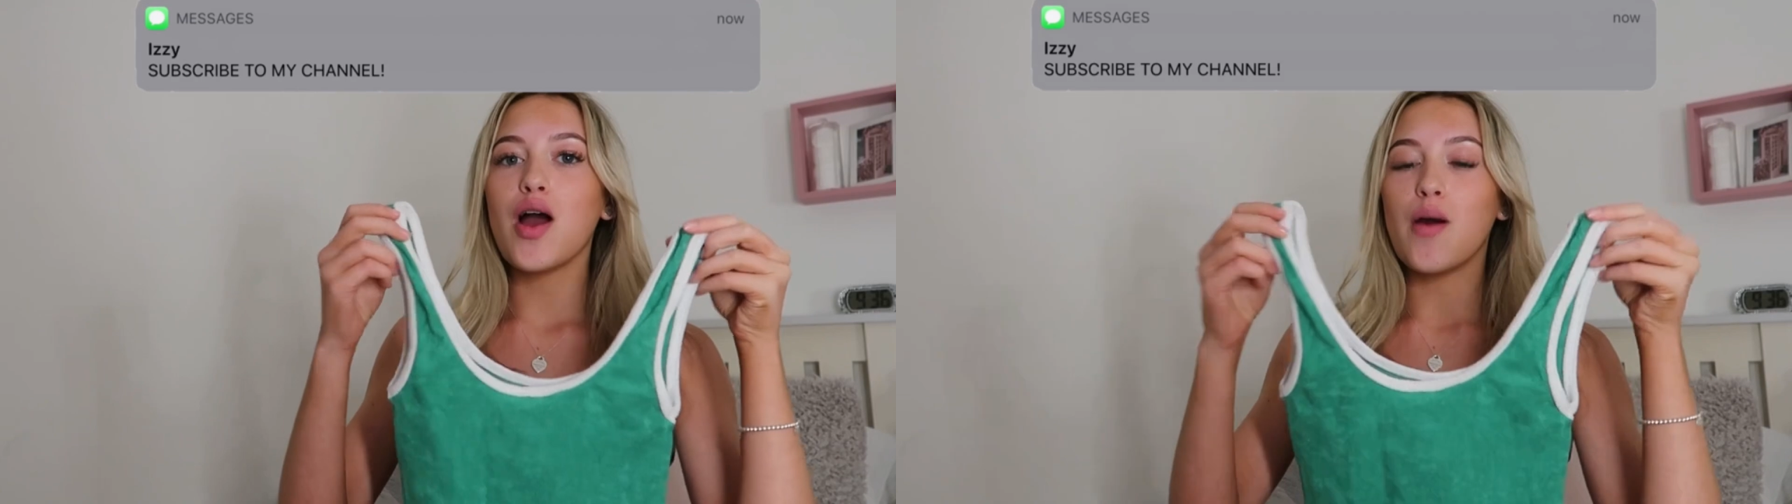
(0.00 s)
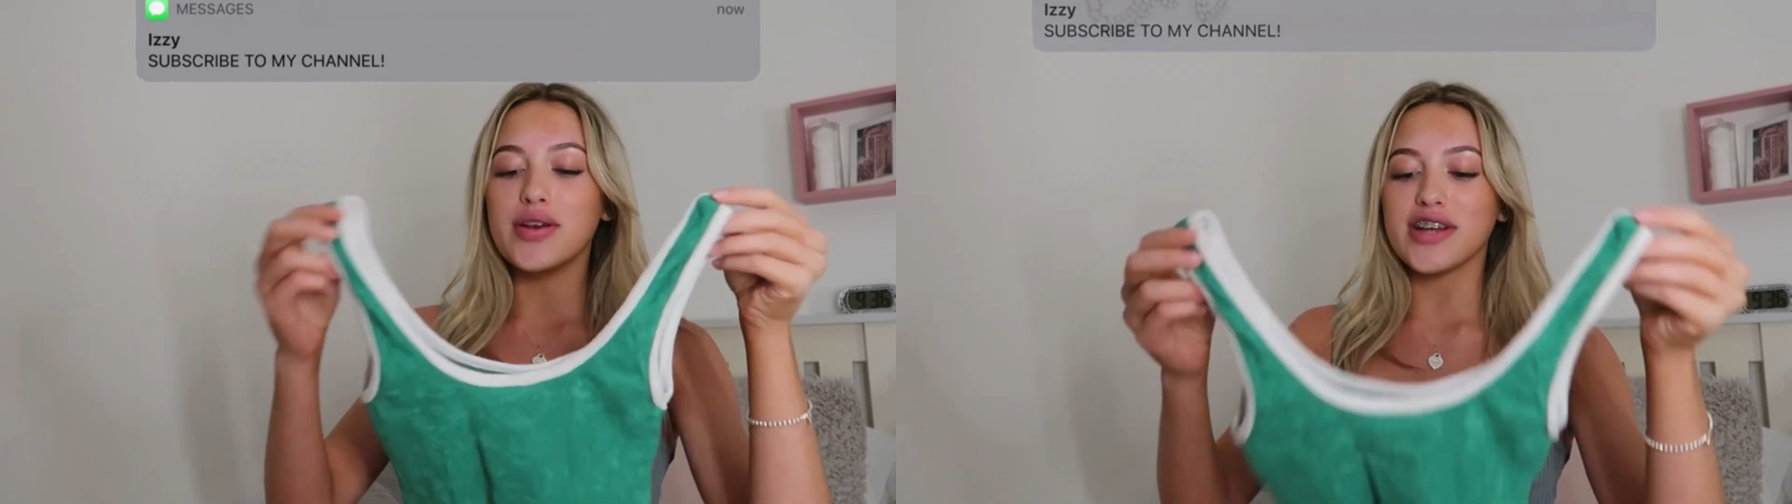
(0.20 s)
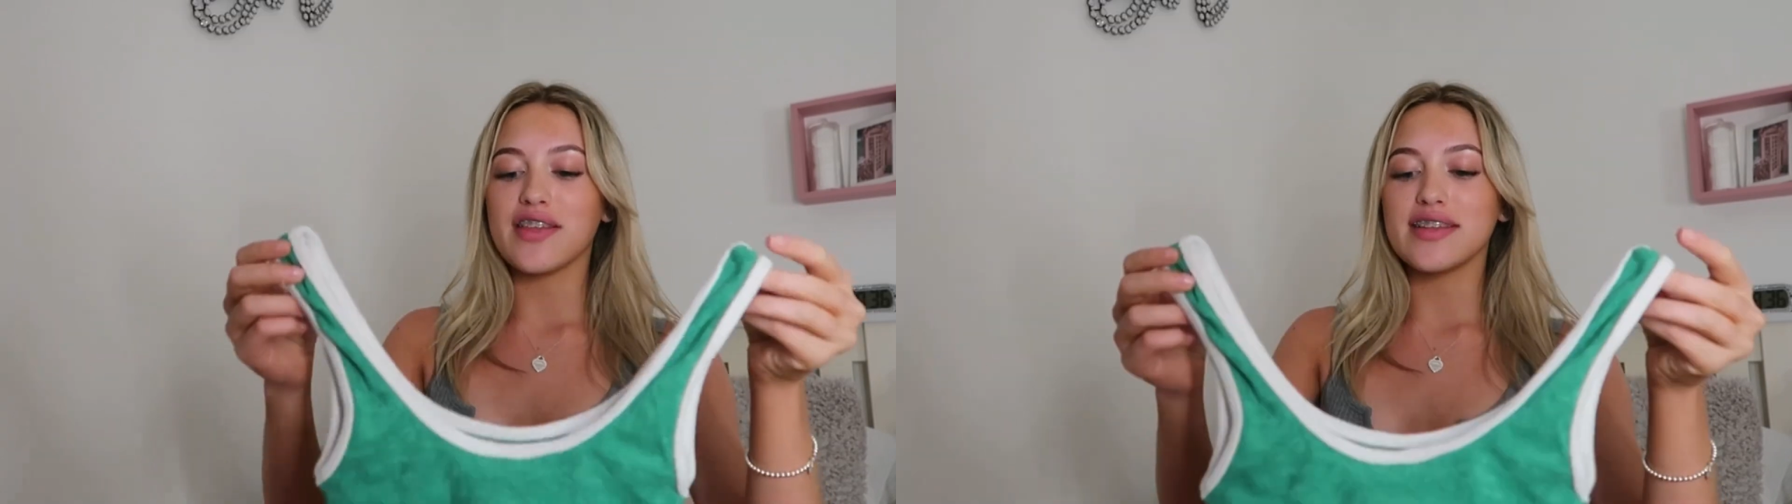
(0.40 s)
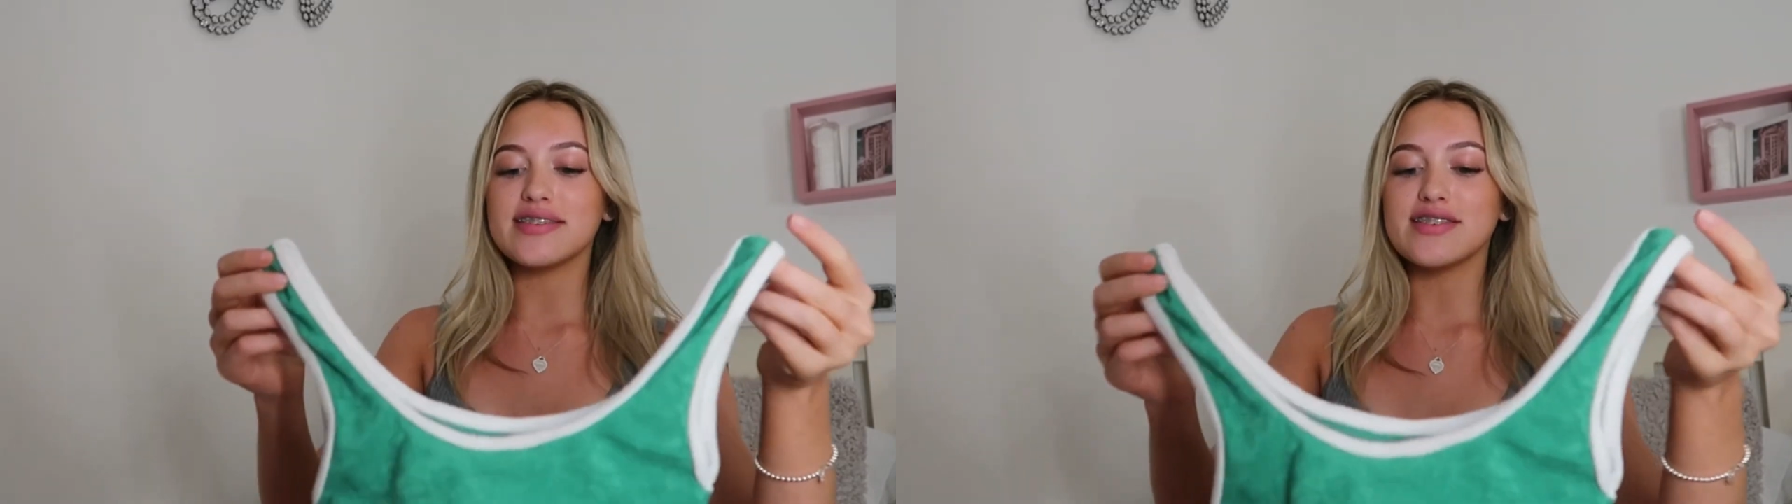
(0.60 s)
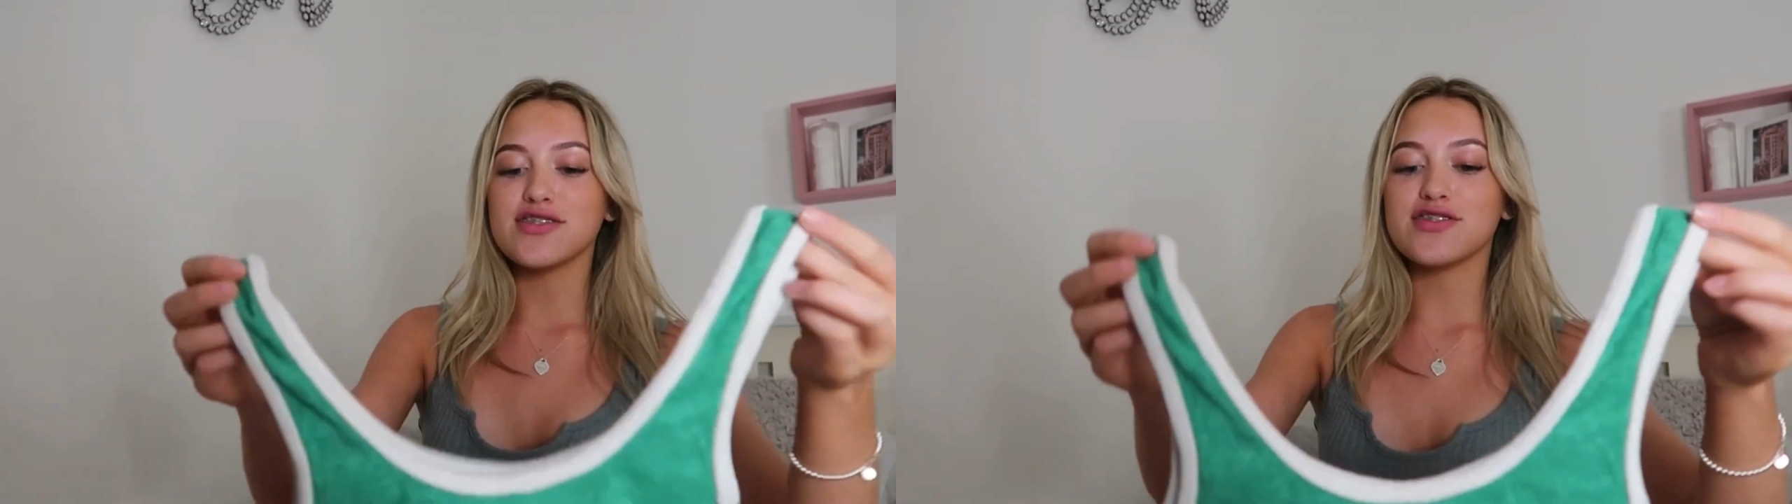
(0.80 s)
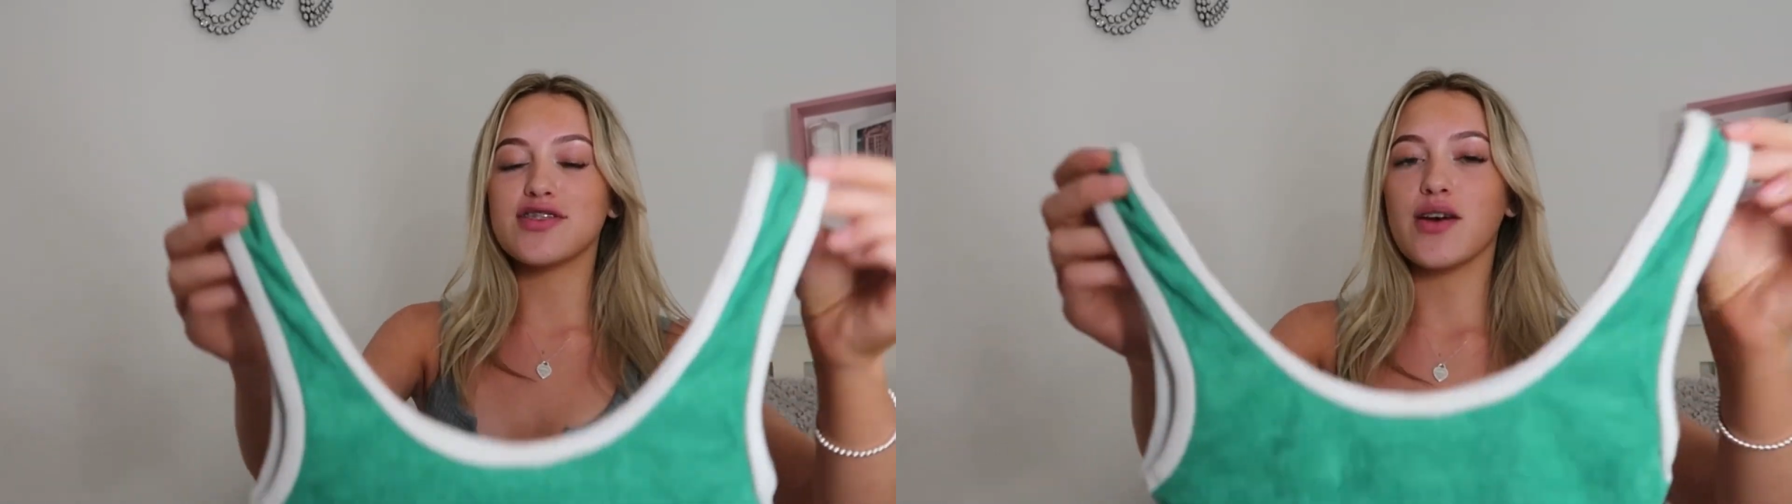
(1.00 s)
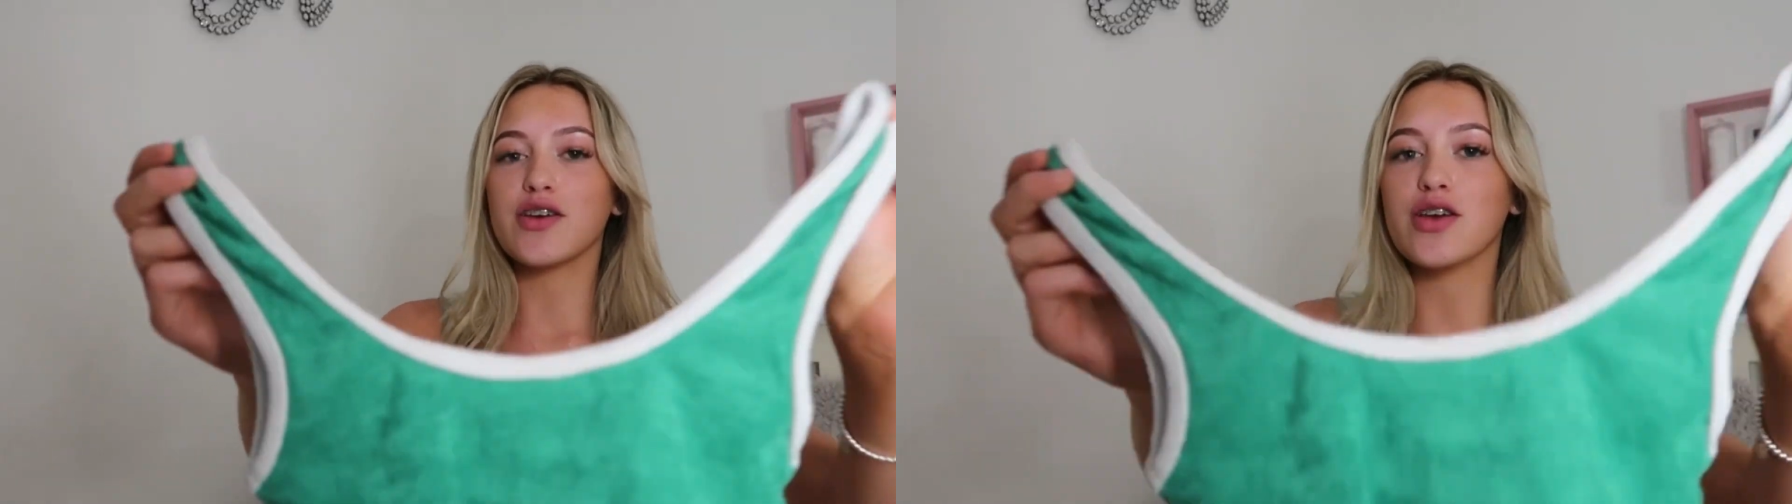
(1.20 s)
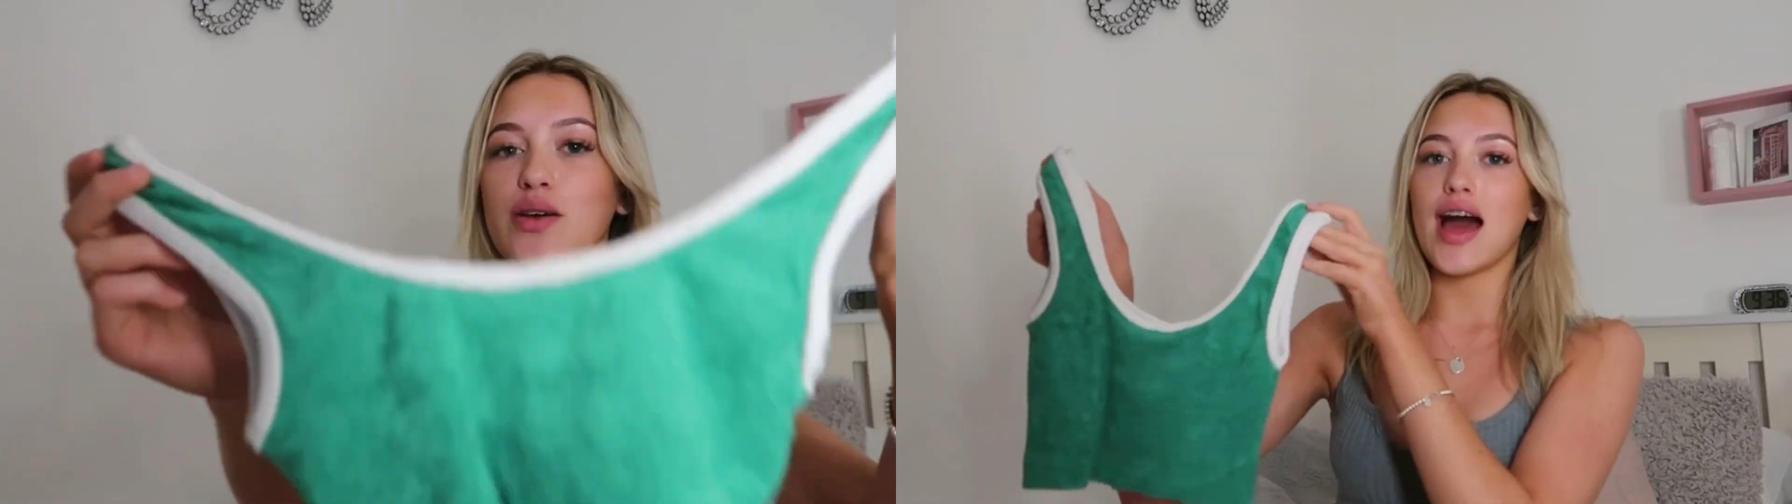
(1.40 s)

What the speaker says: which I think this is so cute